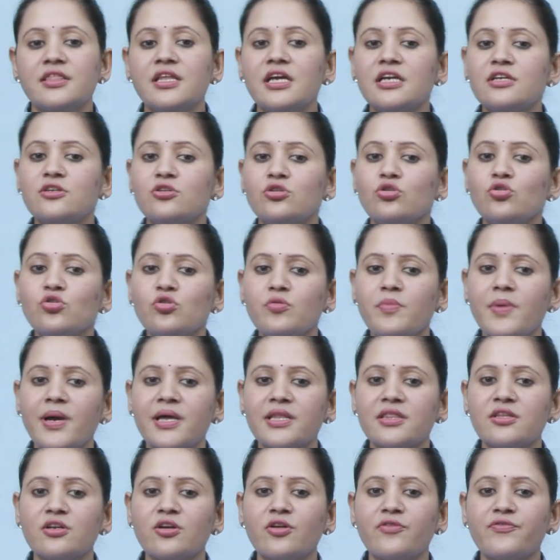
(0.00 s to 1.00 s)
There are two
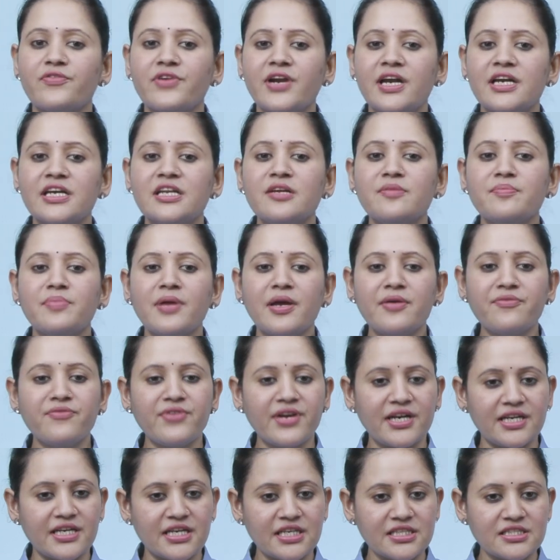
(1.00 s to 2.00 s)
methods of writing prime
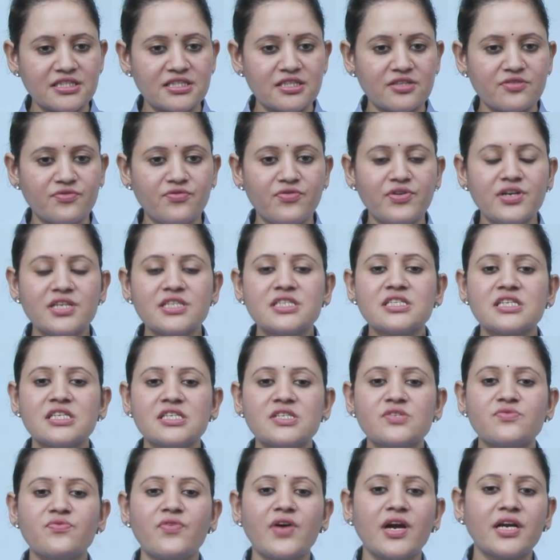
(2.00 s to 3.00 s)
factorization. First
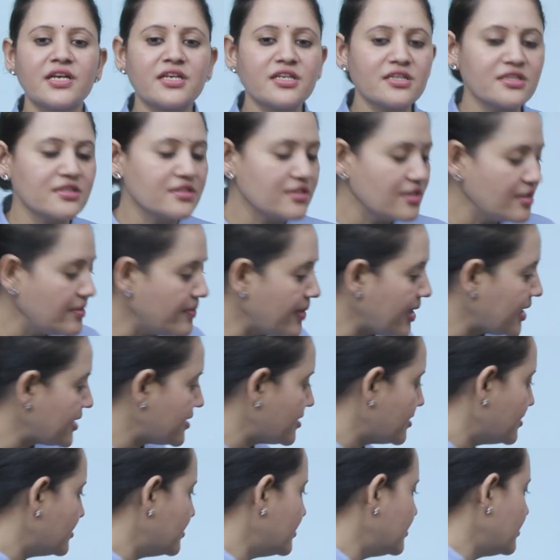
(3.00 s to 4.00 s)
is factor tree
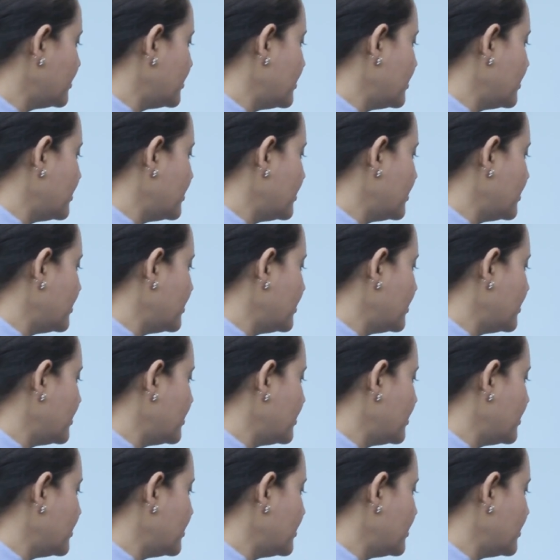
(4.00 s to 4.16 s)
method.